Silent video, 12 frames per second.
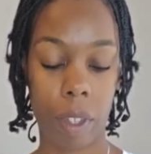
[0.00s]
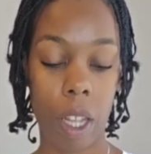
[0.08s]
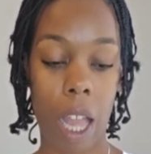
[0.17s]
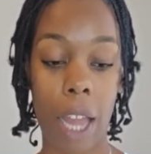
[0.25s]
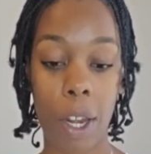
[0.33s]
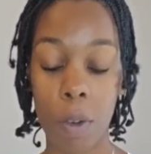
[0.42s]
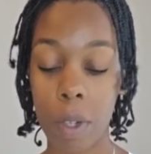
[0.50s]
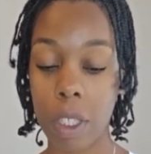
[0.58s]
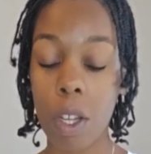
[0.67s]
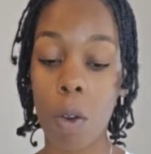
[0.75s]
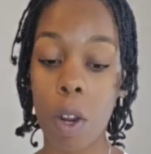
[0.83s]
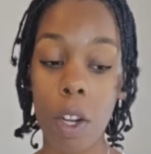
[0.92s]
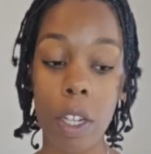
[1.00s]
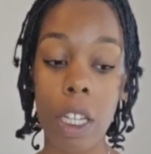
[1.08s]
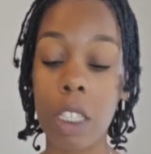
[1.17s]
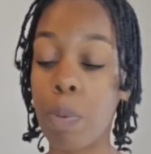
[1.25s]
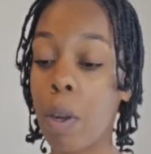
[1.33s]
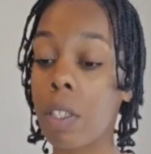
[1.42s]
I know this gonna hurt
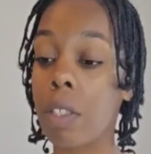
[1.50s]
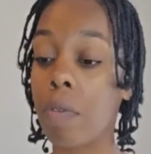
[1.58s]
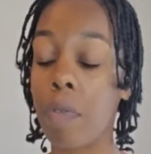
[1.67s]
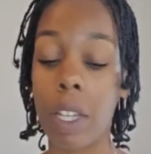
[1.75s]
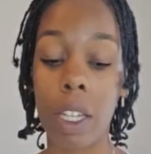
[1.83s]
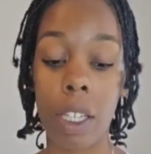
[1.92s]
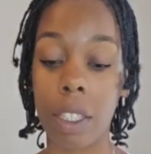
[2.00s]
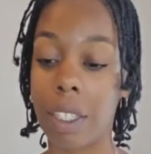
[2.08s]
this person's feelings.